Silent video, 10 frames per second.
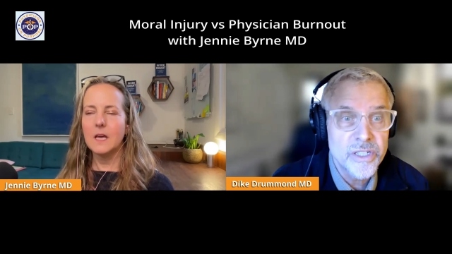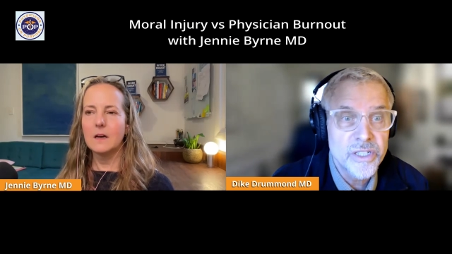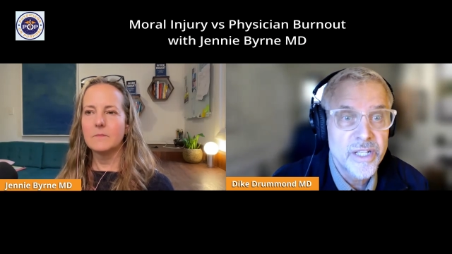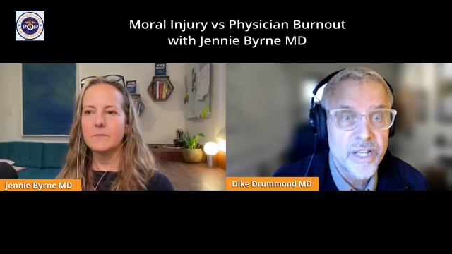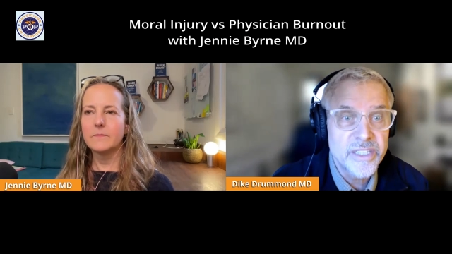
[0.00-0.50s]

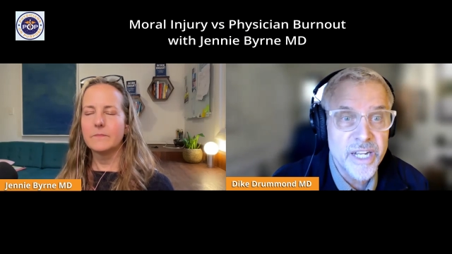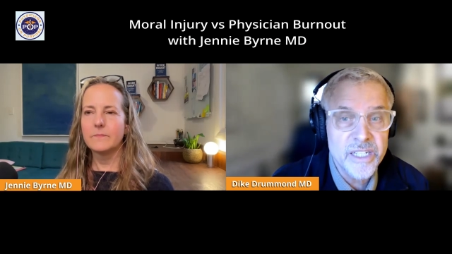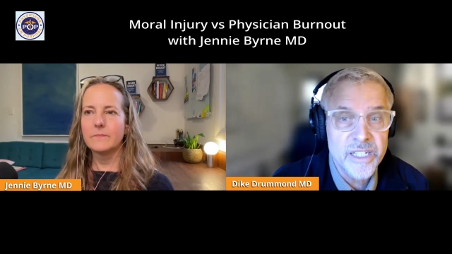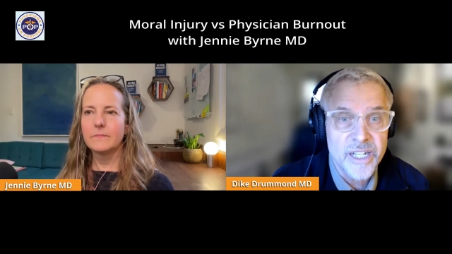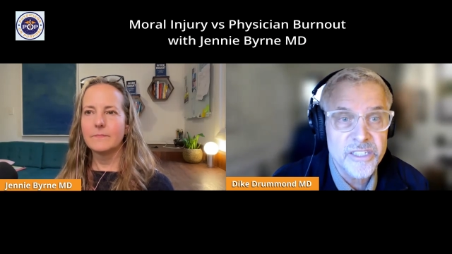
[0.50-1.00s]
Speaker 1: yeah. and data
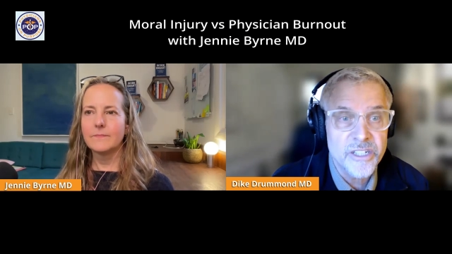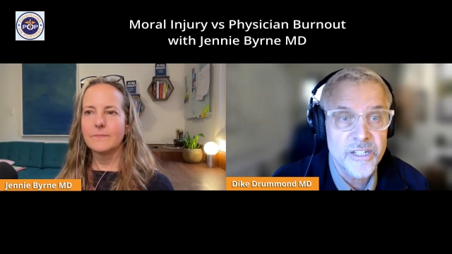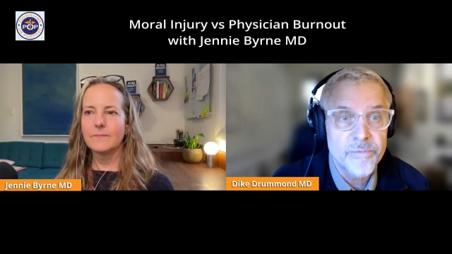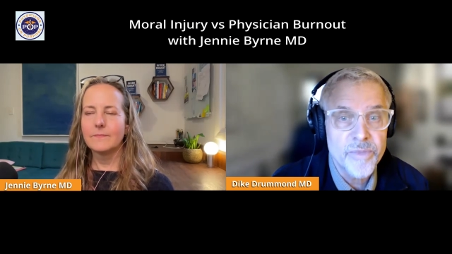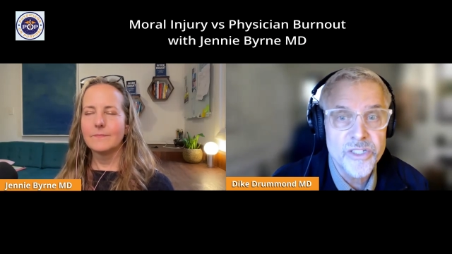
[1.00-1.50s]
collection.
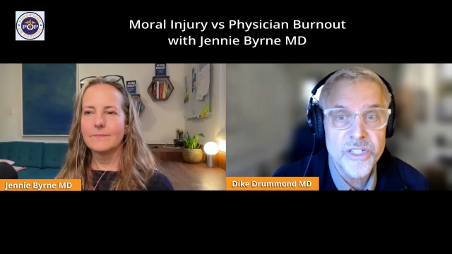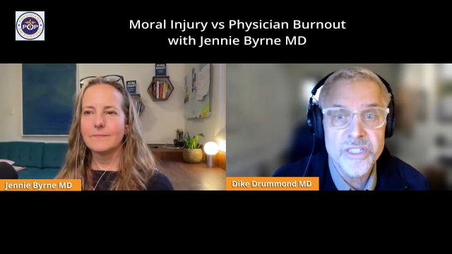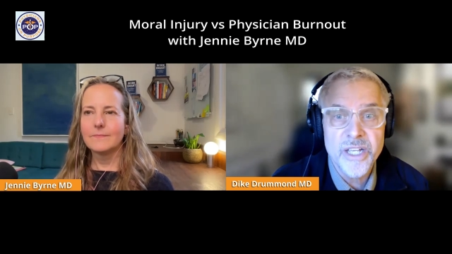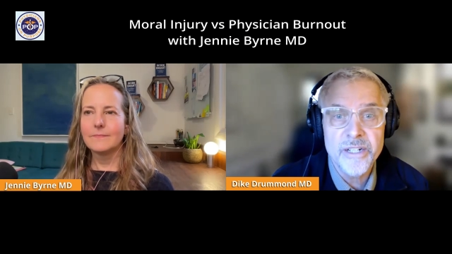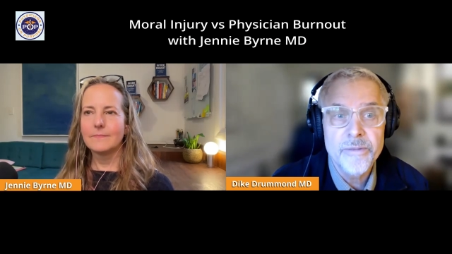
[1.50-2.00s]
And she
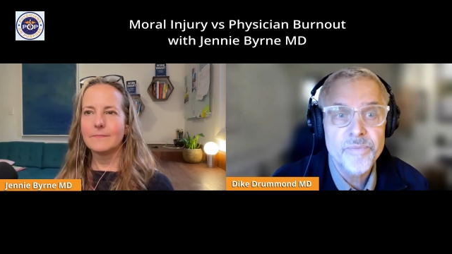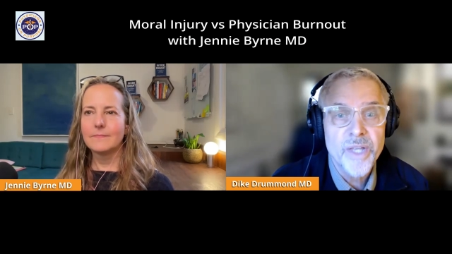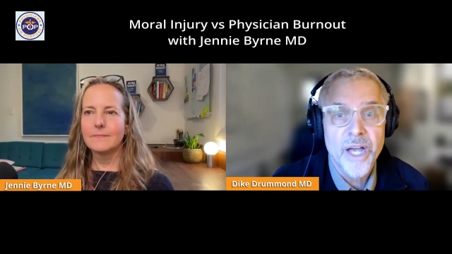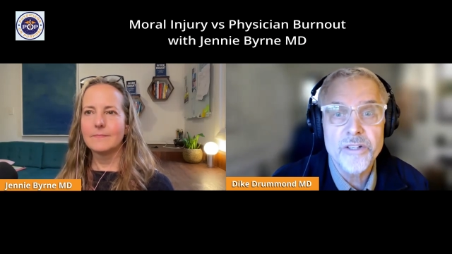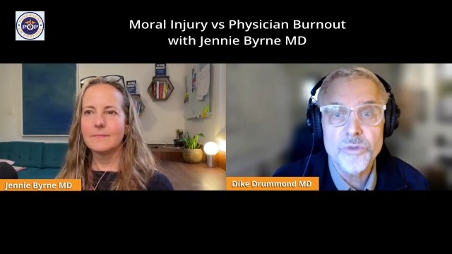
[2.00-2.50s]
said,
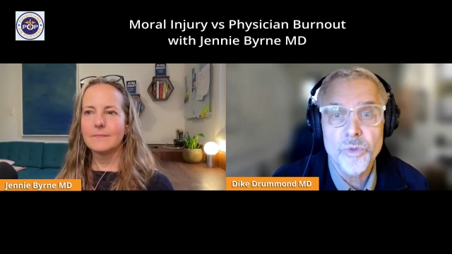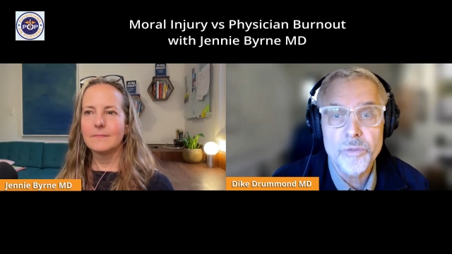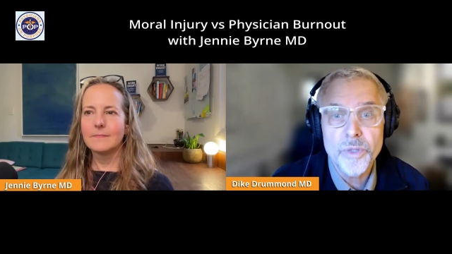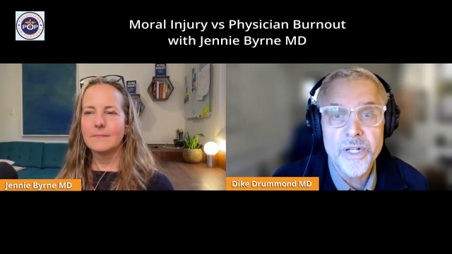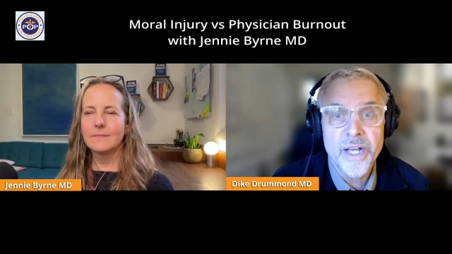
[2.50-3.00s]
I use the word
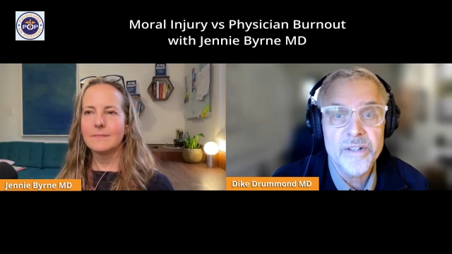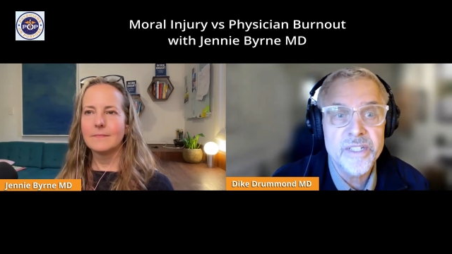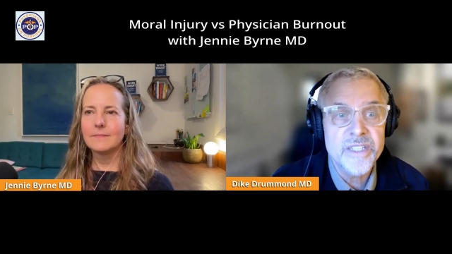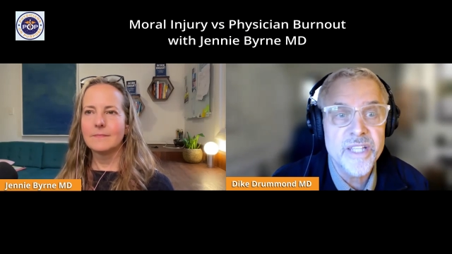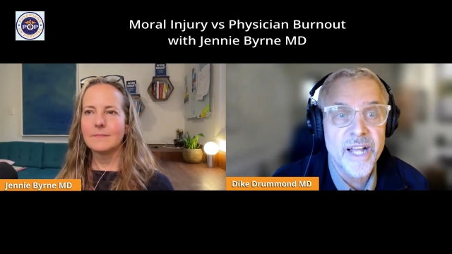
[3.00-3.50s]
burnout
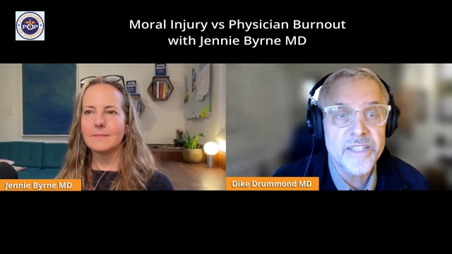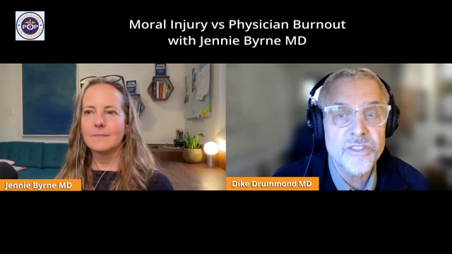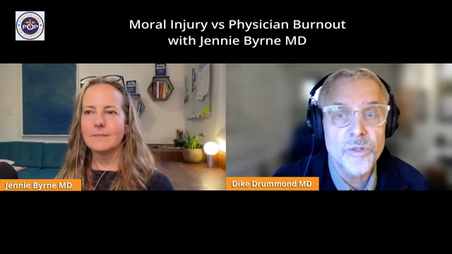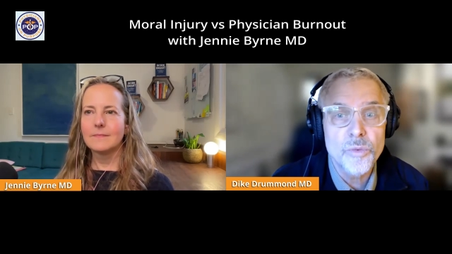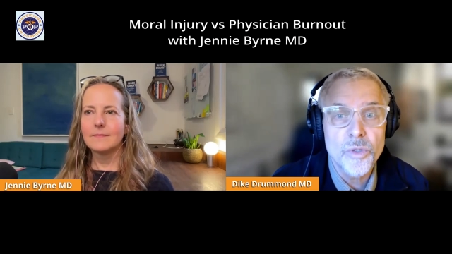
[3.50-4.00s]
because that's
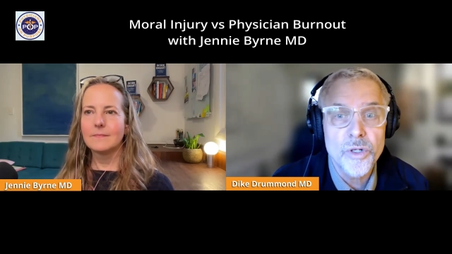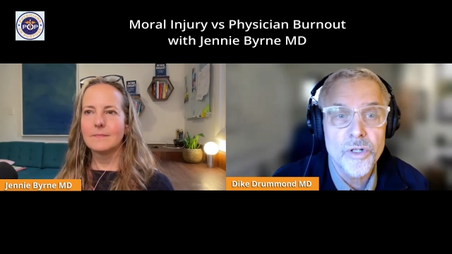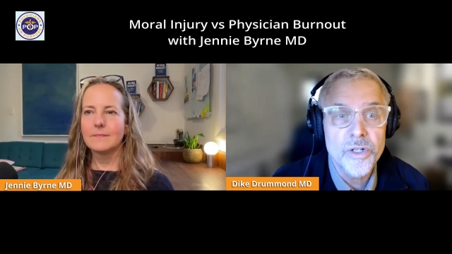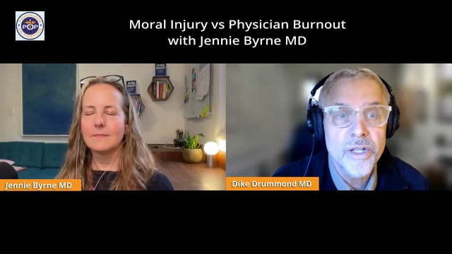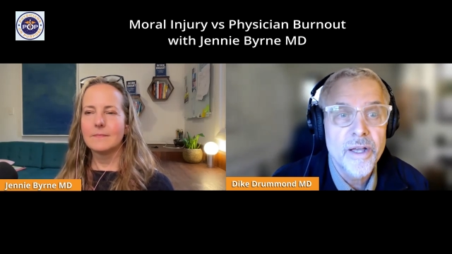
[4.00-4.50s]
the
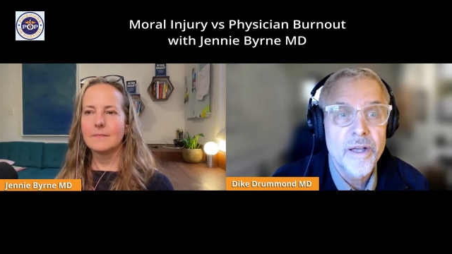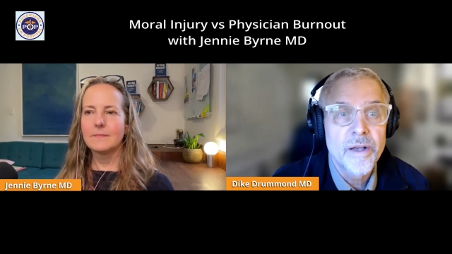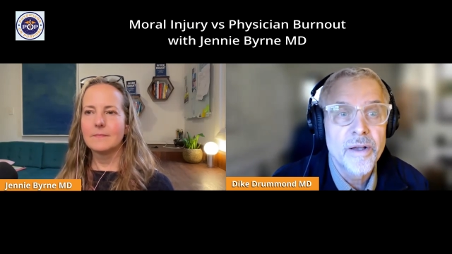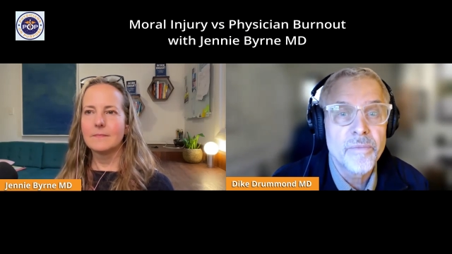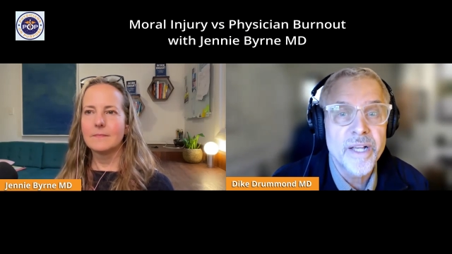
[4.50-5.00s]
word
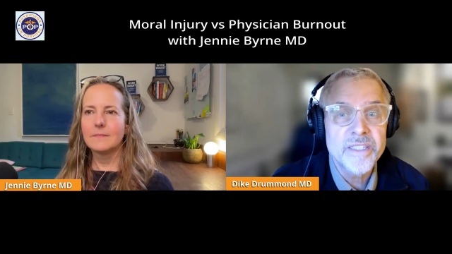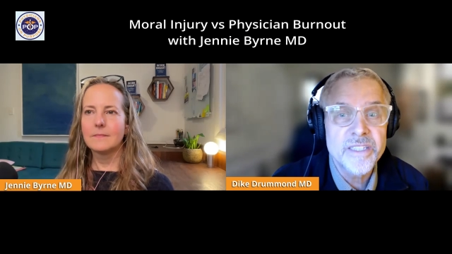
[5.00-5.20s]
my